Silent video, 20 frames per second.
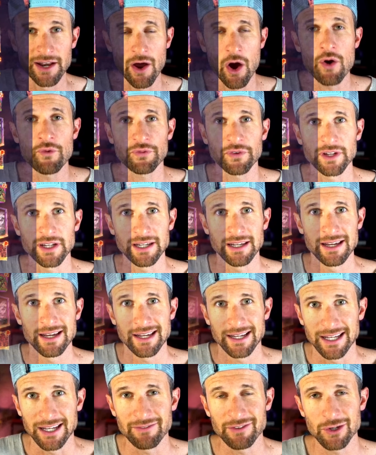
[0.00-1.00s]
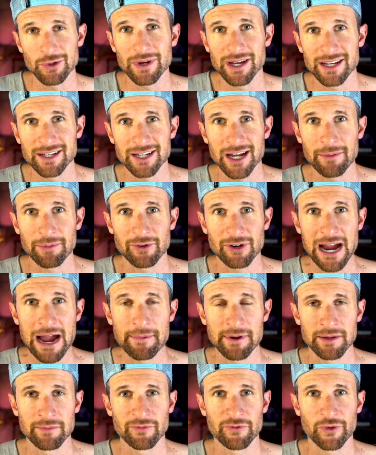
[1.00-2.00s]
hopefully if you end up
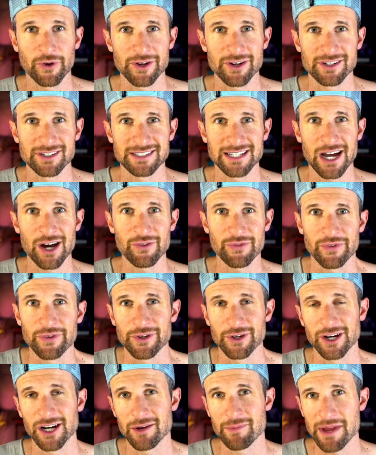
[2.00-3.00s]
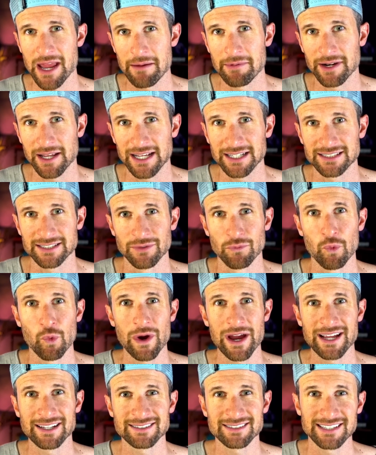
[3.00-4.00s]
grabbing them for yourself, you're going to be able to get some
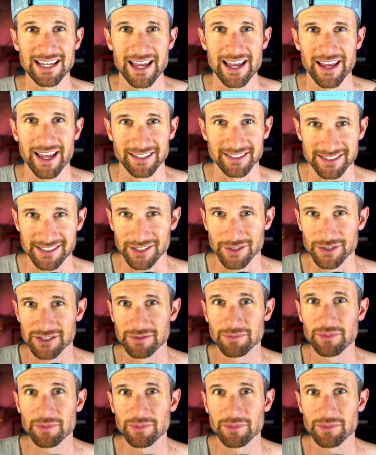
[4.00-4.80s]
wins and steal some